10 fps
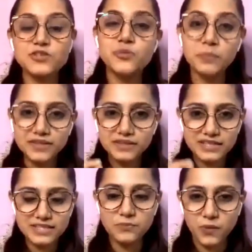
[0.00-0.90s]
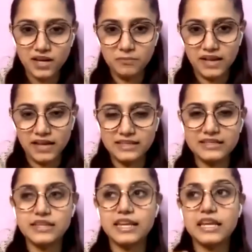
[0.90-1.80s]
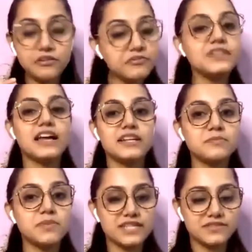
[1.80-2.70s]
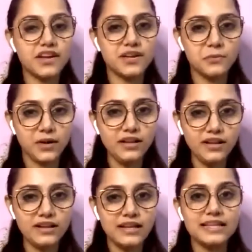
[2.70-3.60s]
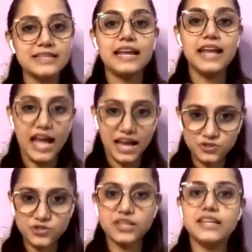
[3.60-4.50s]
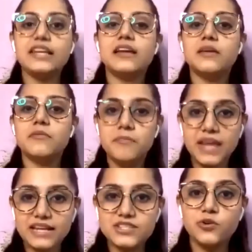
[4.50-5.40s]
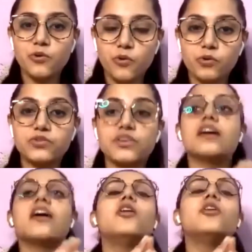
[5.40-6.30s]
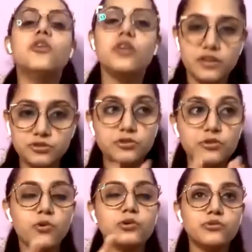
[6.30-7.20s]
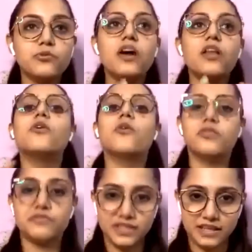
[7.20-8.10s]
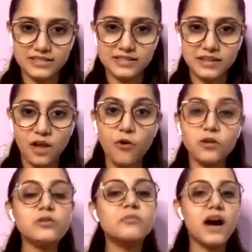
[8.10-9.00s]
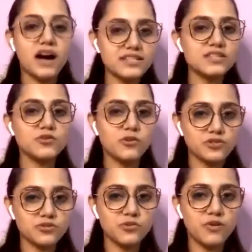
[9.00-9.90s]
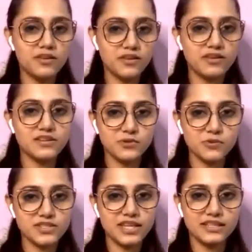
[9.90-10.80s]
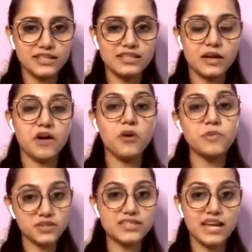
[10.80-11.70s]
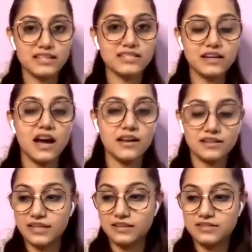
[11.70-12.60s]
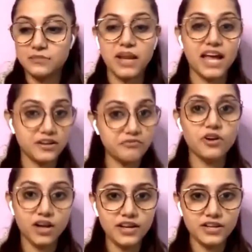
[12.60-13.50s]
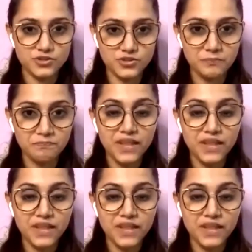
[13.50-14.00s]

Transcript: So, Jupiter is one planet, if that is placed very well, that actually makes you go, think a, go through a lot of things although mars is also uh, associated somehow because that is the that is the planet for courage